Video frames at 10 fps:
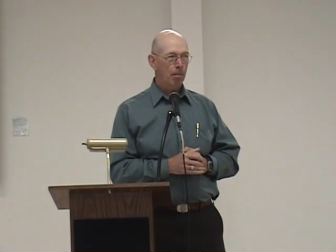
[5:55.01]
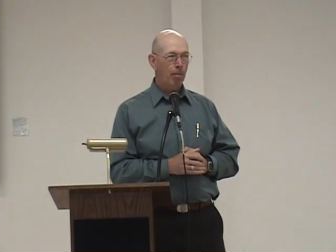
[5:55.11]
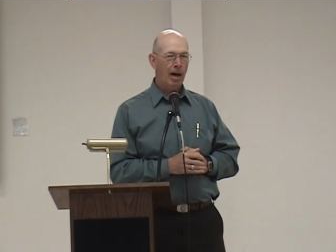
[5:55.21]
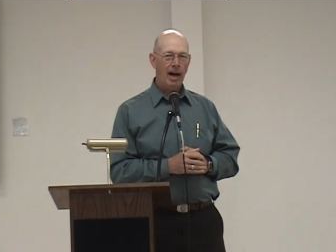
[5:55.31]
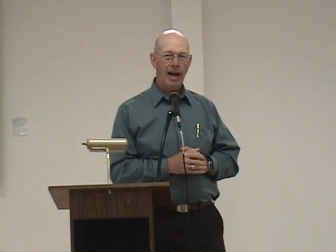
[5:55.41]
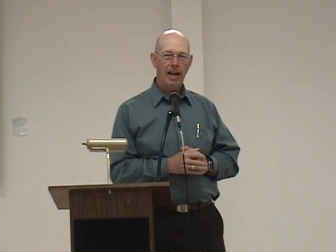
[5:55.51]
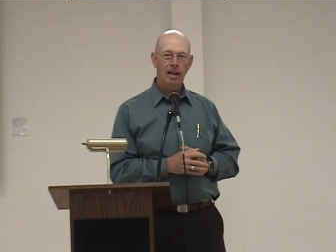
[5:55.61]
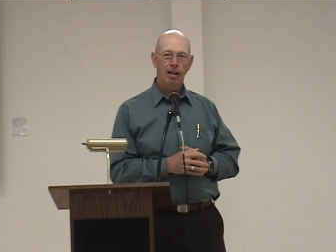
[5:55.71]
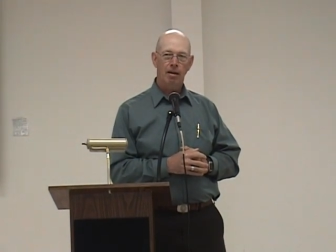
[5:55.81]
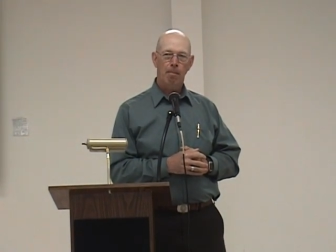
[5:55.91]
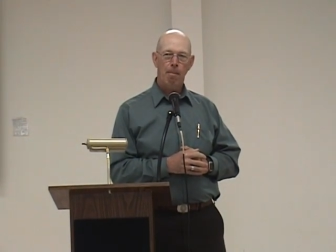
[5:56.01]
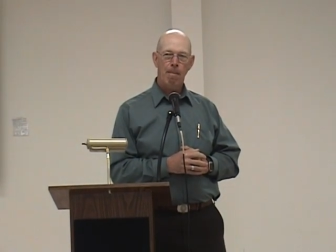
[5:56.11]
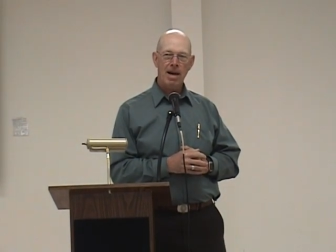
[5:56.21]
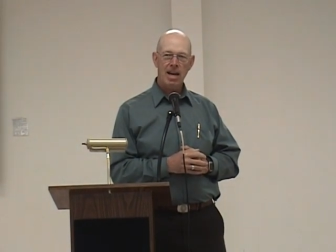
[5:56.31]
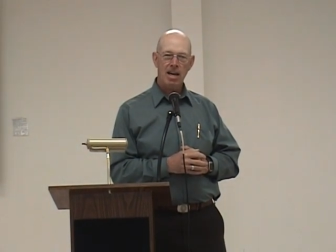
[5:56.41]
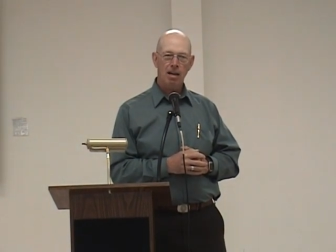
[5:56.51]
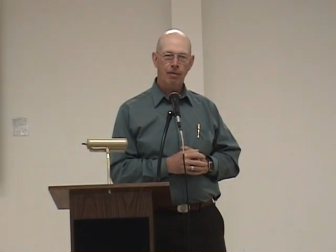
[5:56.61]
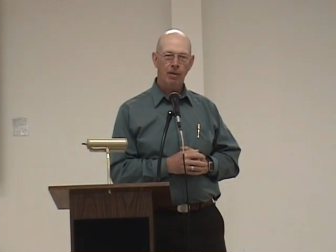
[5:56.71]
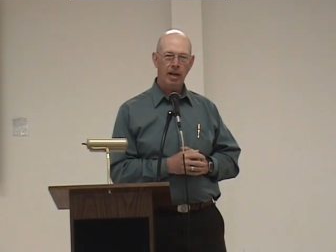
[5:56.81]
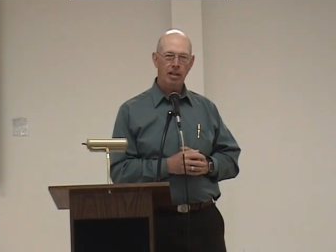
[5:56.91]
By May
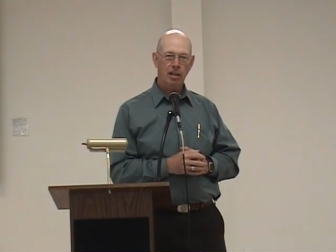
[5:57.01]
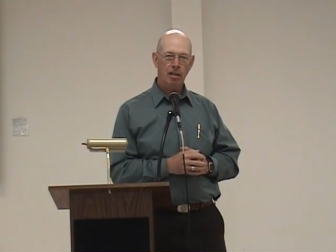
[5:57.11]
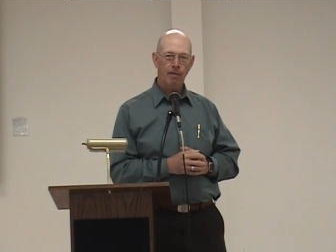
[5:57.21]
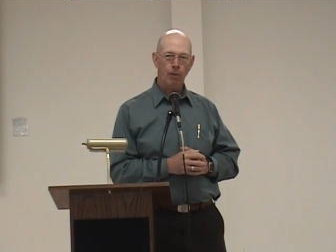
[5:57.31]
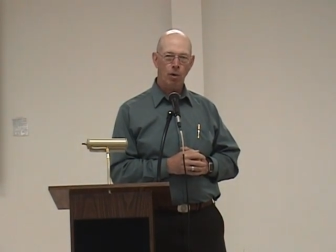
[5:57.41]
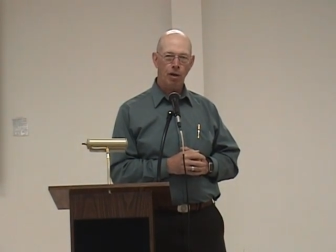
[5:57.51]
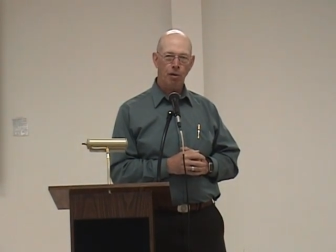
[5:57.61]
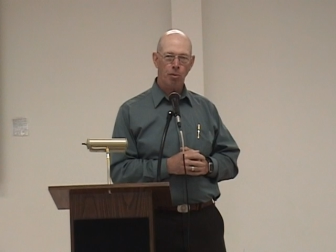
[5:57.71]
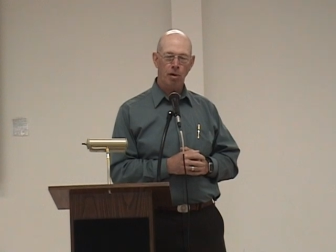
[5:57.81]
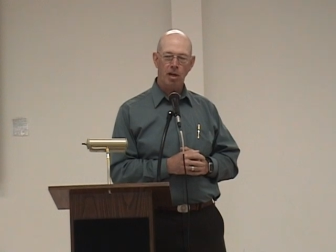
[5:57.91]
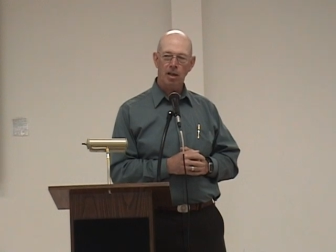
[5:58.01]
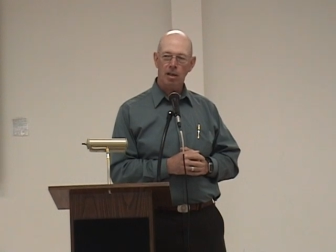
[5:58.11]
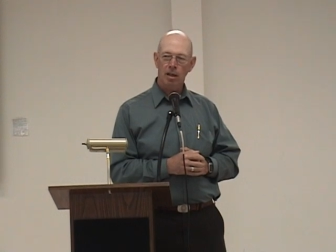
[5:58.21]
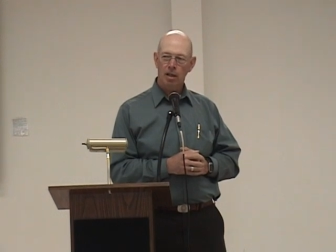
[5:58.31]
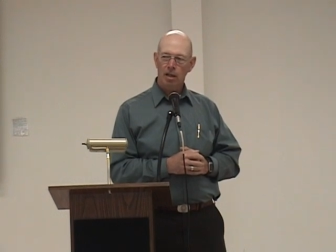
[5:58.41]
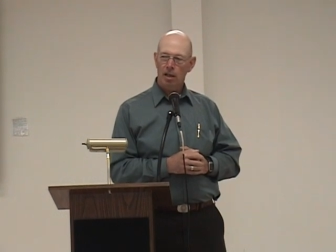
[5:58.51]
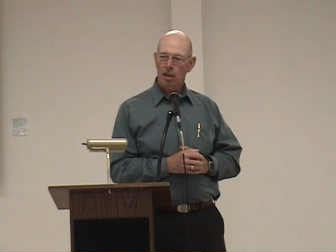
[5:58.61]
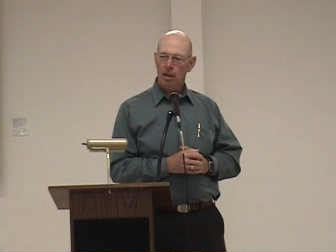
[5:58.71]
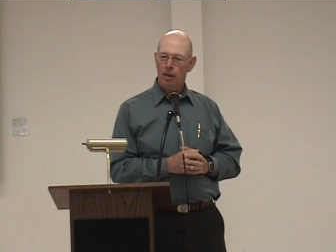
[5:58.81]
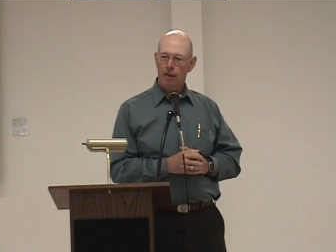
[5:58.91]
of 1943,
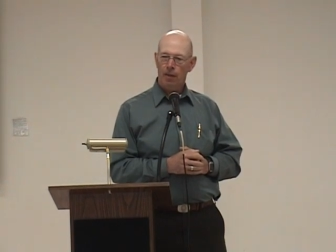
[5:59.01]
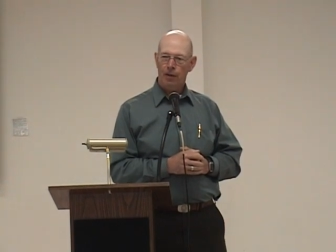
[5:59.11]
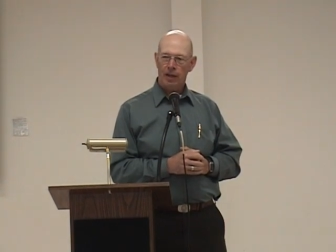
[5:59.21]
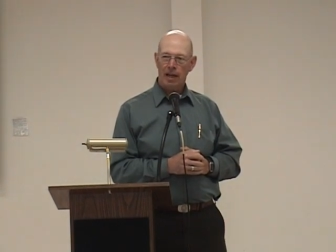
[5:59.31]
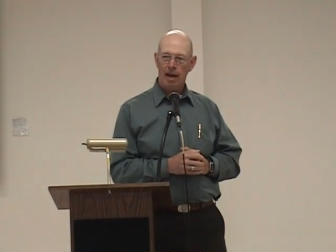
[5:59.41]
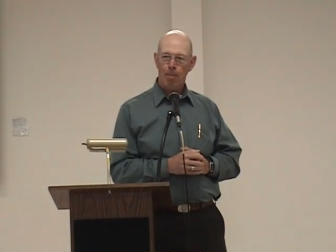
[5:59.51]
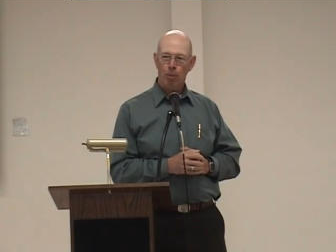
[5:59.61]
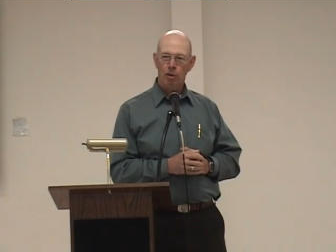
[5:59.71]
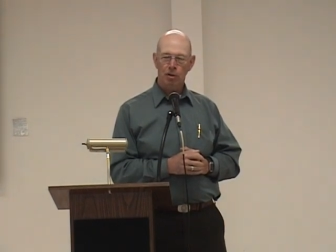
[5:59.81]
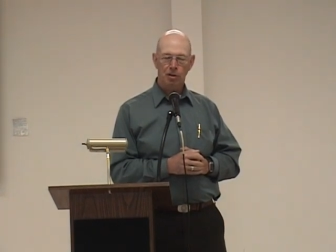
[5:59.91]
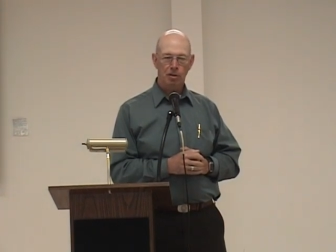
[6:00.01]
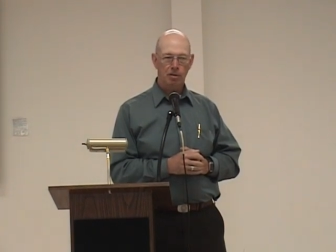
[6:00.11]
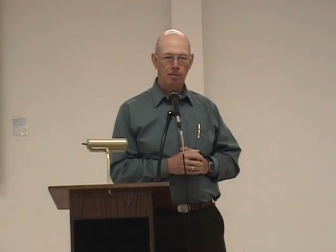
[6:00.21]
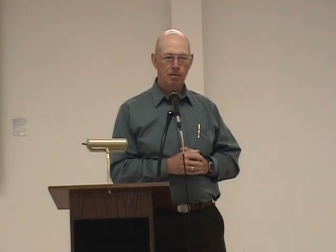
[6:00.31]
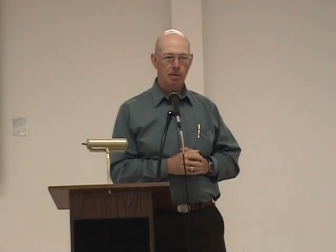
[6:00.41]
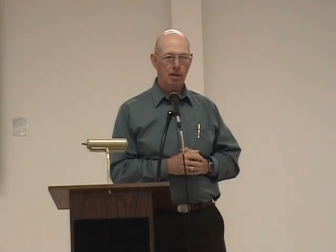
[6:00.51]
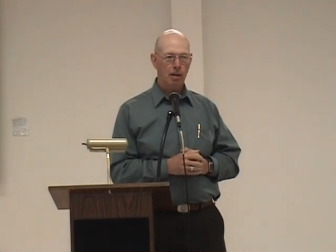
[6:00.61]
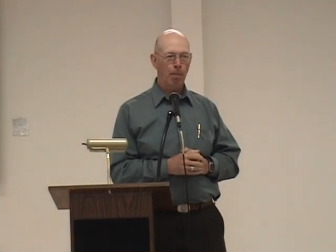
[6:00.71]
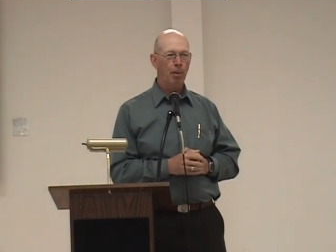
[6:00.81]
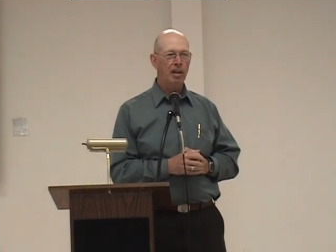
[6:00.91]
the camp was
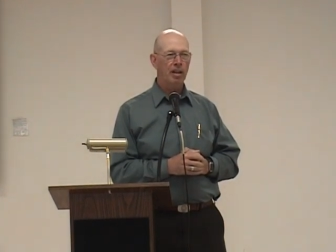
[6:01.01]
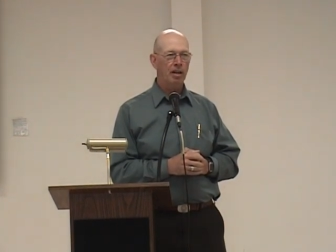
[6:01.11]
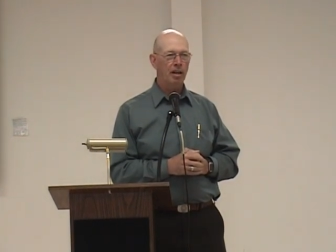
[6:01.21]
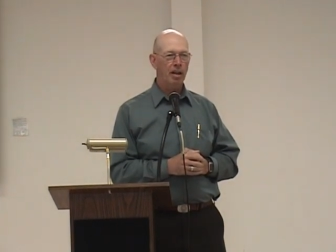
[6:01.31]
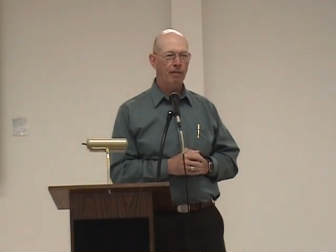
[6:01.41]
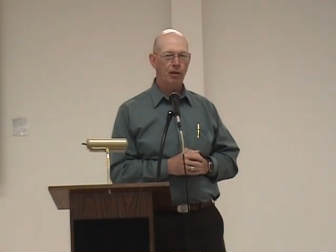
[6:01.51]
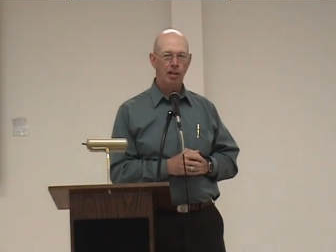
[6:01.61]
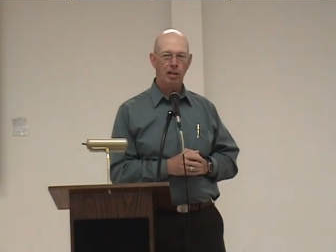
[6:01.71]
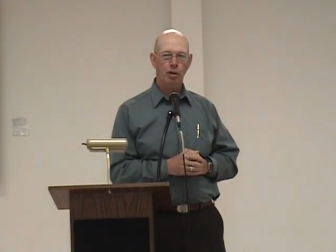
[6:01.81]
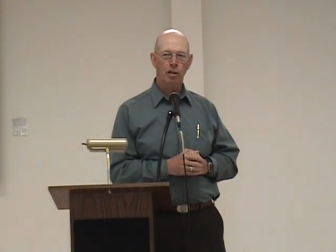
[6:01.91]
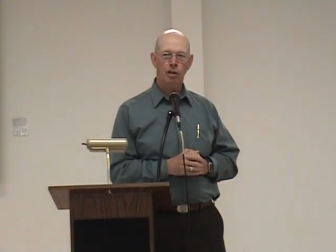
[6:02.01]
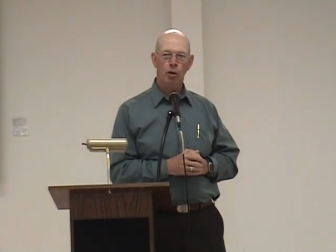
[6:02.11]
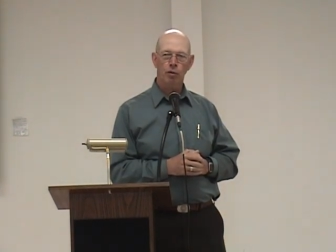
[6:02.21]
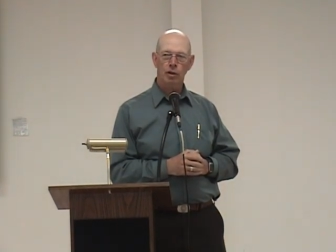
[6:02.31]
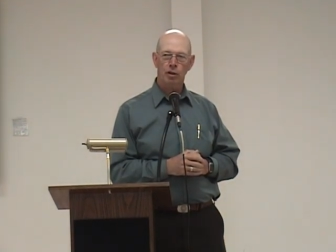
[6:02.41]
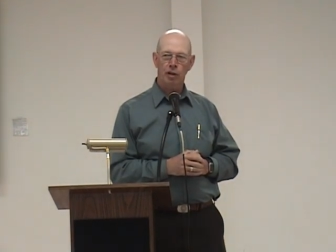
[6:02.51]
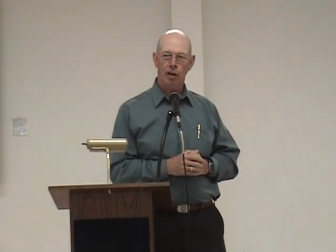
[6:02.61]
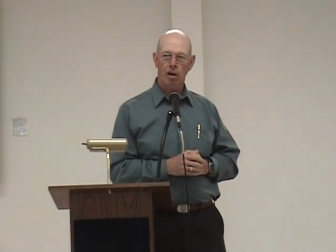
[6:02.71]
completed enough that they turned it over to the